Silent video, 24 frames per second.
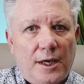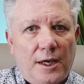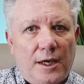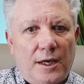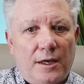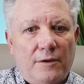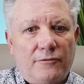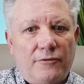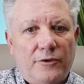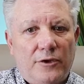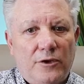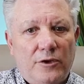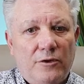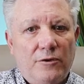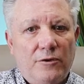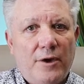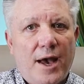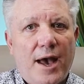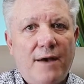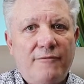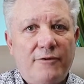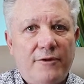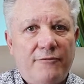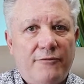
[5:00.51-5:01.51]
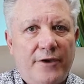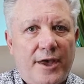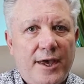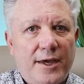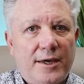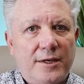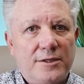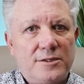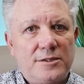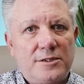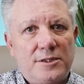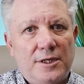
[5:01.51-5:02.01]
if you have a
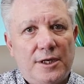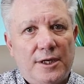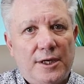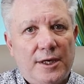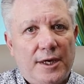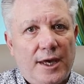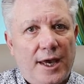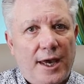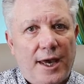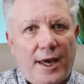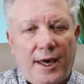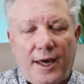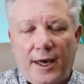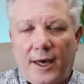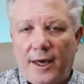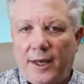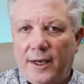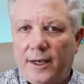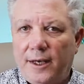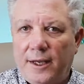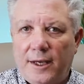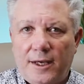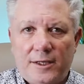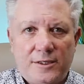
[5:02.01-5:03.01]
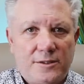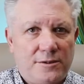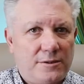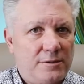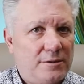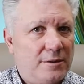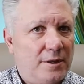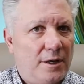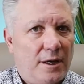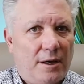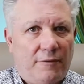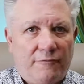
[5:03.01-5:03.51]
vacancy and it's